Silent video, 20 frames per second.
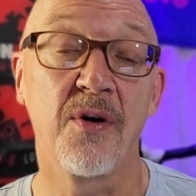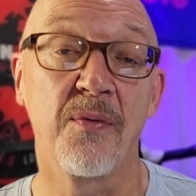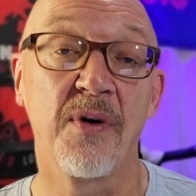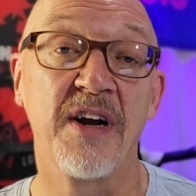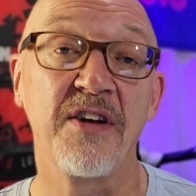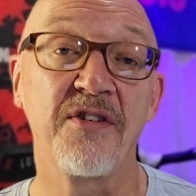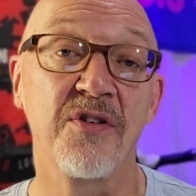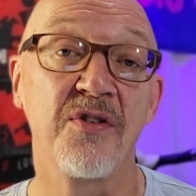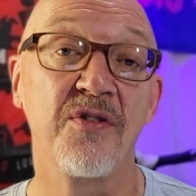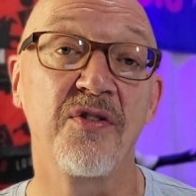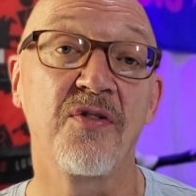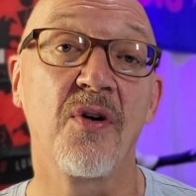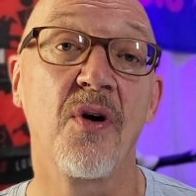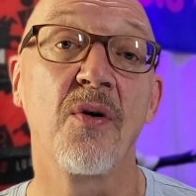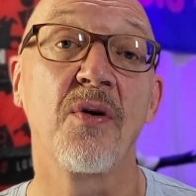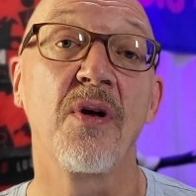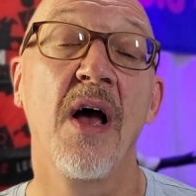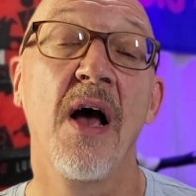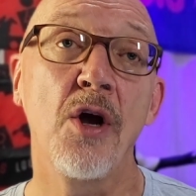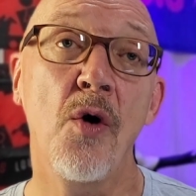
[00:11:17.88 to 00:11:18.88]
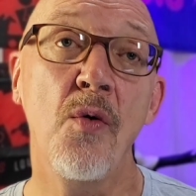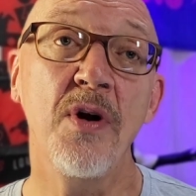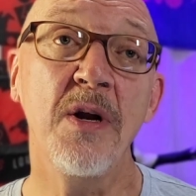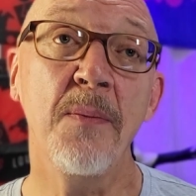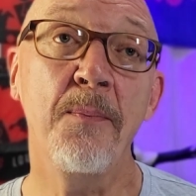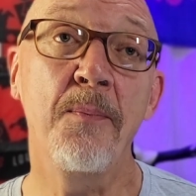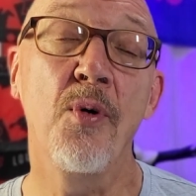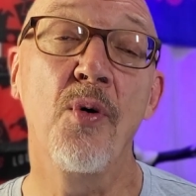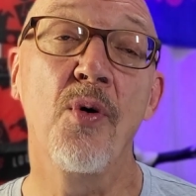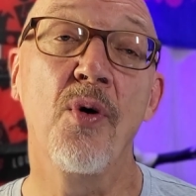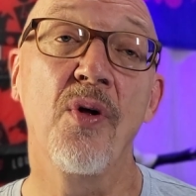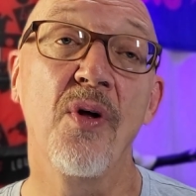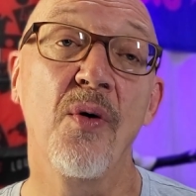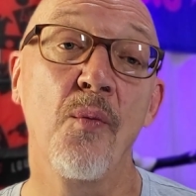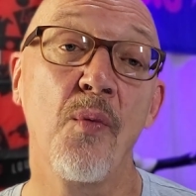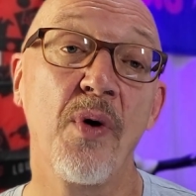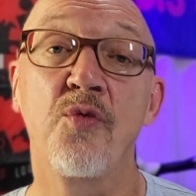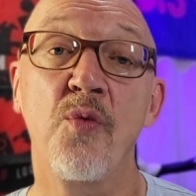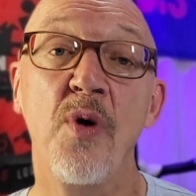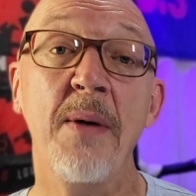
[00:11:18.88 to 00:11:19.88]
for a rescue stroke. Go in the
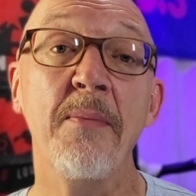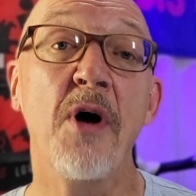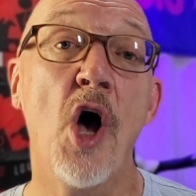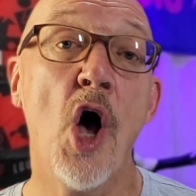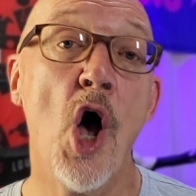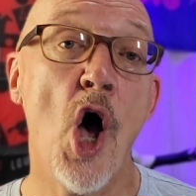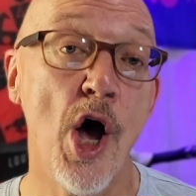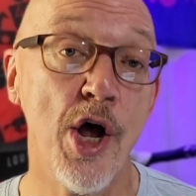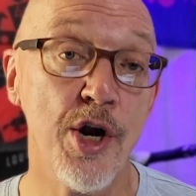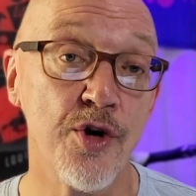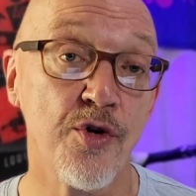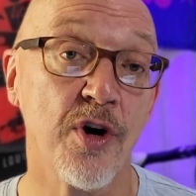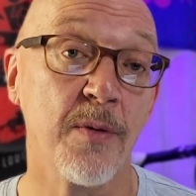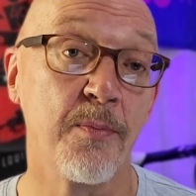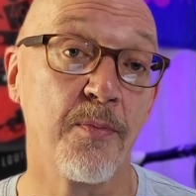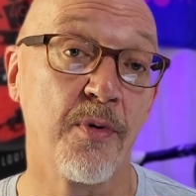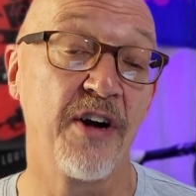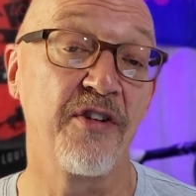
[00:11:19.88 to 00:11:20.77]
pool, swim 100